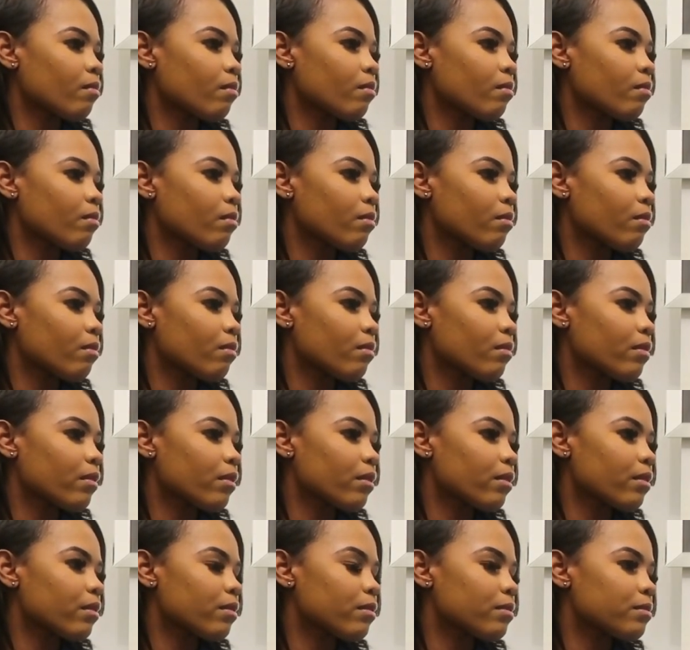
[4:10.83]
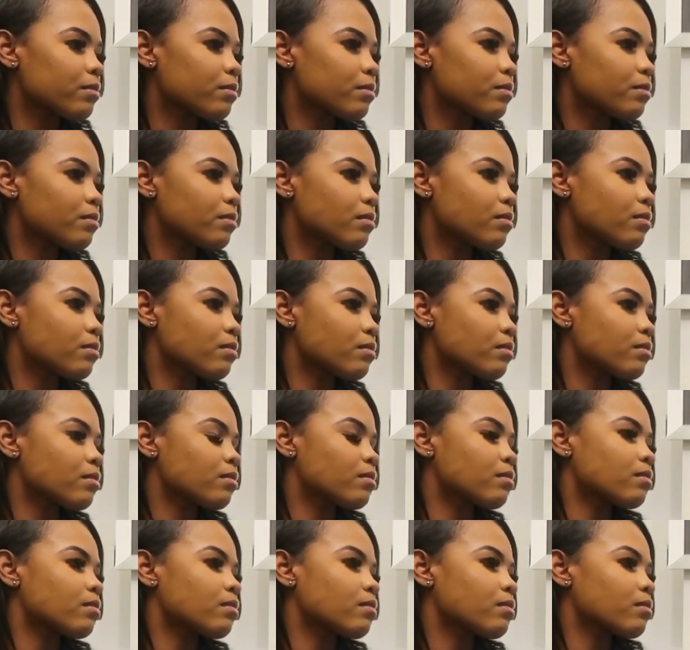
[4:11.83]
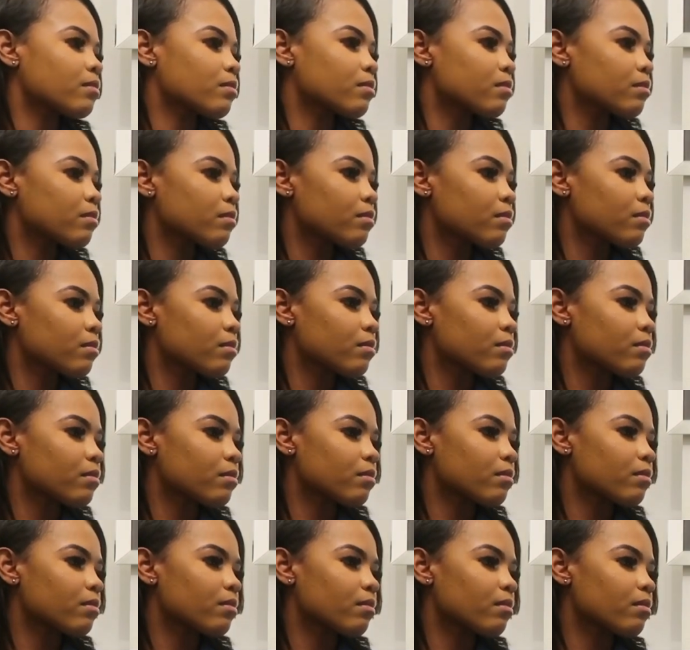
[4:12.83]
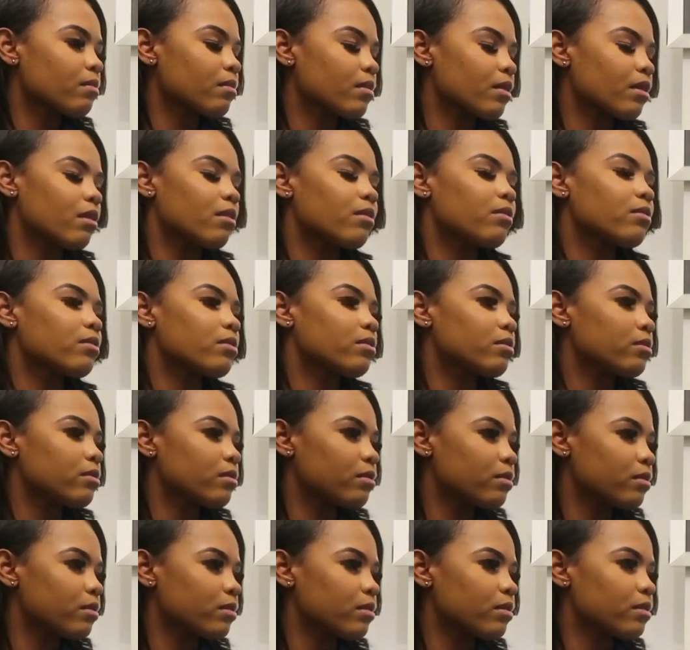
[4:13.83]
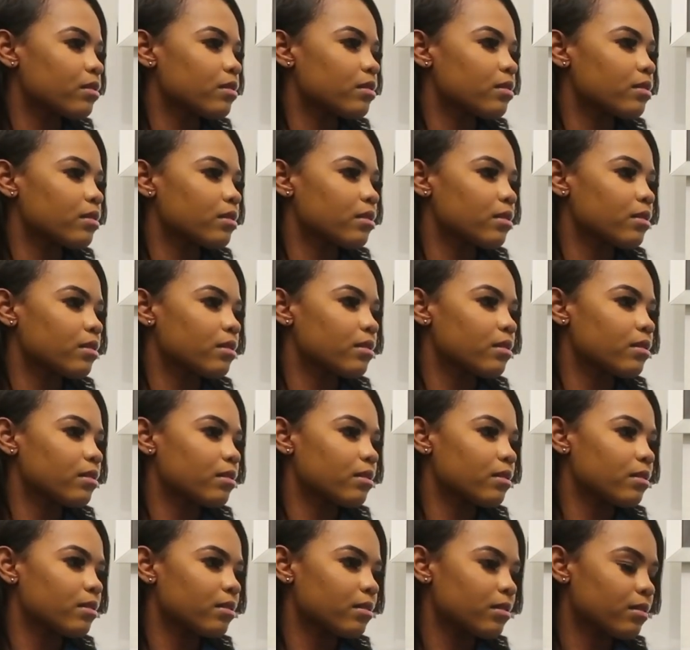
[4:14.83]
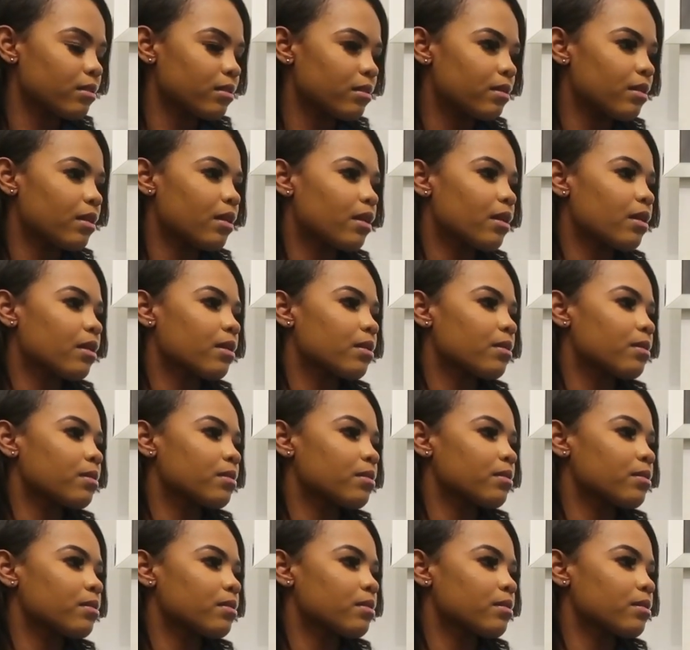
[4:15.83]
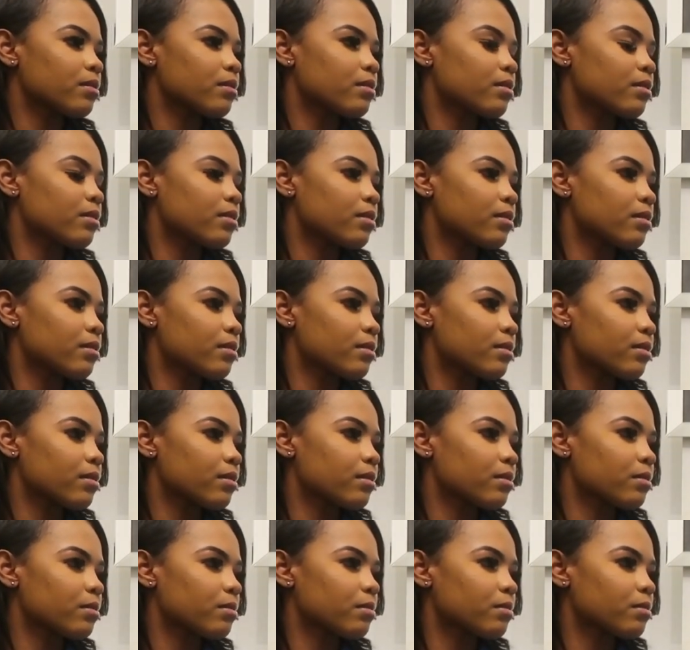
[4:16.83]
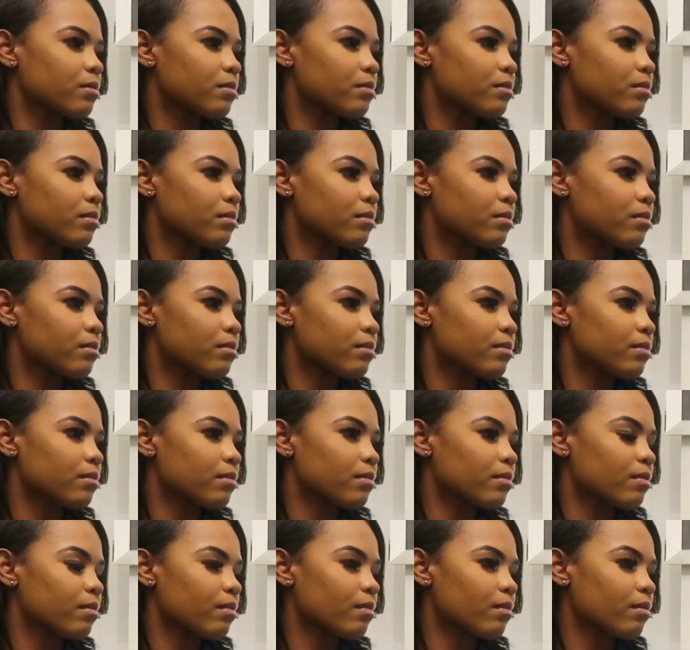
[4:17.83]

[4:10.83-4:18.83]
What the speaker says: The person shown says nothing.